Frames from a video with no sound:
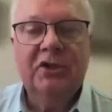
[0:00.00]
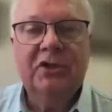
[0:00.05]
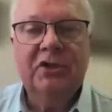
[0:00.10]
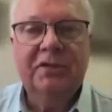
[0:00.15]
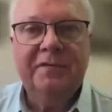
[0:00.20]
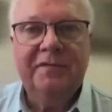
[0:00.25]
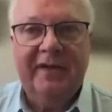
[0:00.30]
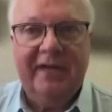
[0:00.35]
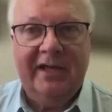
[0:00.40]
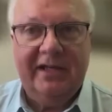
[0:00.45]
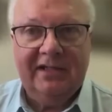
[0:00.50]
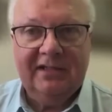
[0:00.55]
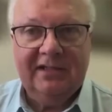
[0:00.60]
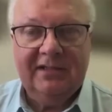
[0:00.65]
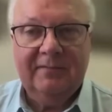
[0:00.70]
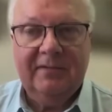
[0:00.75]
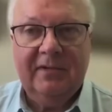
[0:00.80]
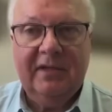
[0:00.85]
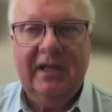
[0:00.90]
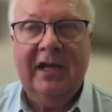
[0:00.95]
2
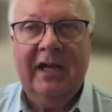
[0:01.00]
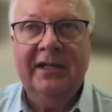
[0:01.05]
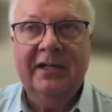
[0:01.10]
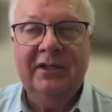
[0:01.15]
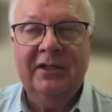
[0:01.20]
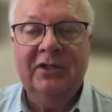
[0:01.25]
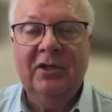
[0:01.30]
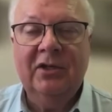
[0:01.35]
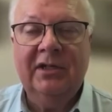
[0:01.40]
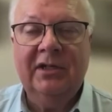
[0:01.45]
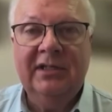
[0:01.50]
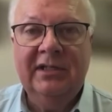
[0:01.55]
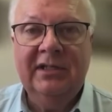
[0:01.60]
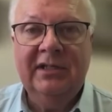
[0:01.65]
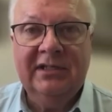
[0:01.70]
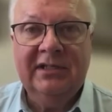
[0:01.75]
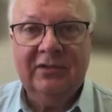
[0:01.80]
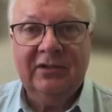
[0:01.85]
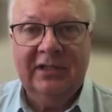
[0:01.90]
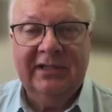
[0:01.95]
facts. I did not
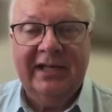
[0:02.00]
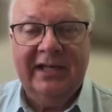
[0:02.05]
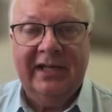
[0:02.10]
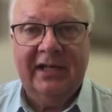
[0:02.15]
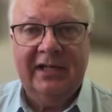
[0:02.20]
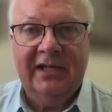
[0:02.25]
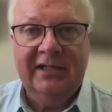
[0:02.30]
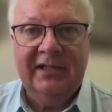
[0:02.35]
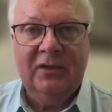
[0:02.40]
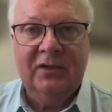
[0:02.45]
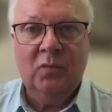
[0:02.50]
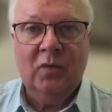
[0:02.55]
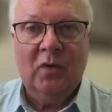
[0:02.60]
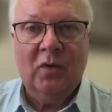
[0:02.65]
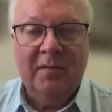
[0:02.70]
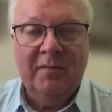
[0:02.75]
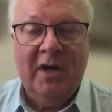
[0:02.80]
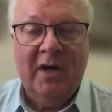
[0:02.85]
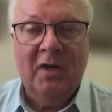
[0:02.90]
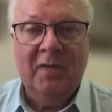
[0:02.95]
hear Solidarity at
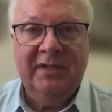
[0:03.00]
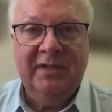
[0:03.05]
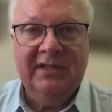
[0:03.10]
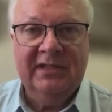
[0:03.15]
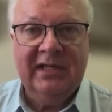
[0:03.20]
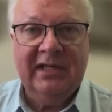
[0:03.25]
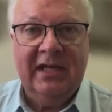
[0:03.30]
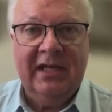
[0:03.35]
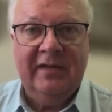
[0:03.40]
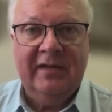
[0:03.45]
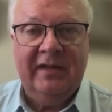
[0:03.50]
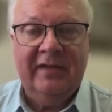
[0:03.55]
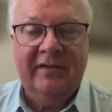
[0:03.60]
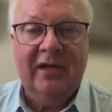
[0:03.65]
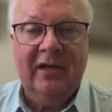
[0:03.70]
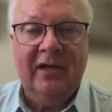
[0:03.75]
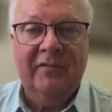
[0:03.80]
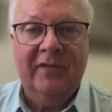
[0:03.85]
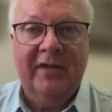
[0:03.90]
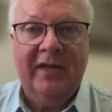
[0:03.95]
one moment say that
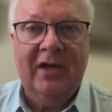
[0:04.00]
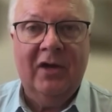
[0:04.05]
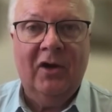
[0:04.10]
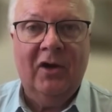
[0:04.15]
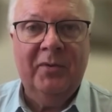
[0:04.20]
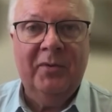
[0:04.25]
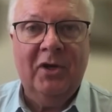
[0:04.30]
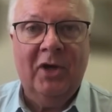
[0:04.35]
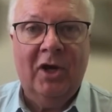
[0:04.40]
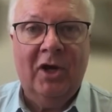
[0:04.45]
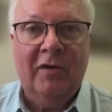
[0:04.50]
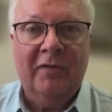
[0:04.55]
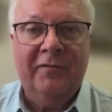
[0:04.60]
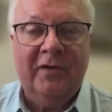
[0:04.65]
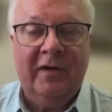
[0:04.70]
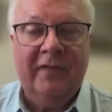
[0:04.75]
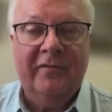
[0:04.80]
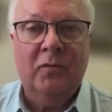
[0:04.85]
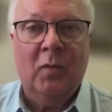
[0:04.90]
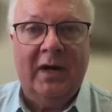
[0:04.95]
they are there on behalf
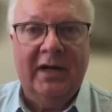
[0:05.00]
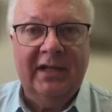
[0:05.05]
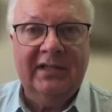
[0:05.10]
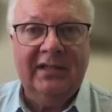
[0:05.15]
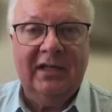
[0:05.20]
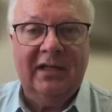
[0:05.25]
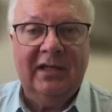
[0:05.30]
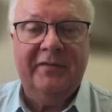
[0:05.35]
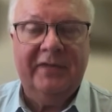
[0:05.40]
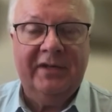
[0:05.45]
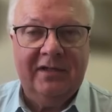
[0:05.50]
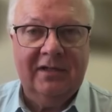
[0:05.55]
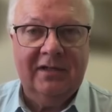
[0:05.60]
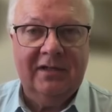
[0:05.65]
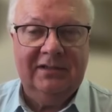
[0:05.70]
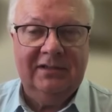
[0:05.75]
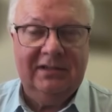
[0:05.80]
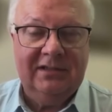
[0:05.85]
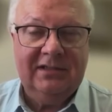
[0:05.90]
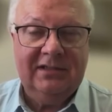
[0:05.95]
of white
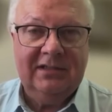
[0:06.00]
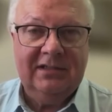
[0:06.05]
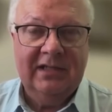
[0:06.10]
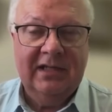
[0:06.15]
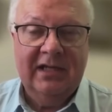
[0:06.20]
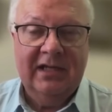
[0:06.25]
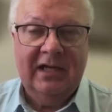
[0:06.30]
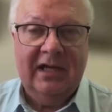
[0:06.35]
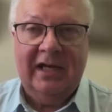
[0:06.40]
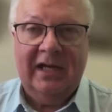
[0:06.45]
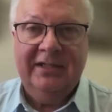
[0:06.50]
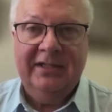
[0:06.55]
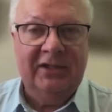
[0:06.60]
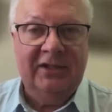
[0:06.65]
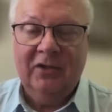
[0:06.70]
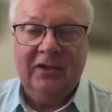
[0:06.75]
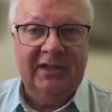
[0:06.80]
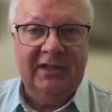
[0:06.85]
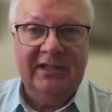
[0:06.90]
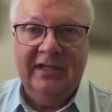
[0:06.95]
Afrikaners. I
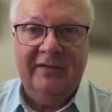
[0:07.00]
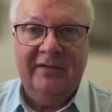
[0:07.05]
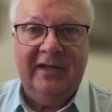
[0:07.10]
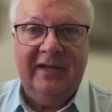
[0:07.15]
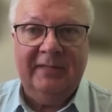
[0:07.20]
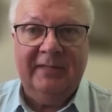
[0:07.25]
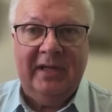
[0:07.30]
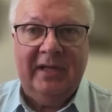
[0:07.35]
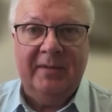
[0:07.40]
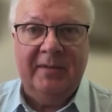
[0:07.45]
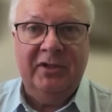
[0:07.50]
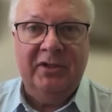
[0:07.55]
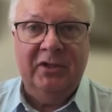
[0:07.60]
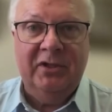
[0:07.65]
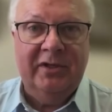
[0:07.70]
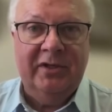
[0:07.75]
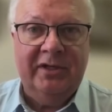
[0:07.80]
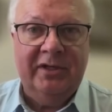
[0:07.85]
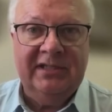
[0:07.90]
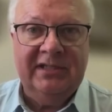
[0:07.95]
did not hear that. Maybe
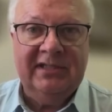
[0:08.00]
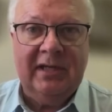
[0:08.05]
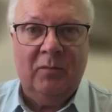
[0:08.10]
you heard it.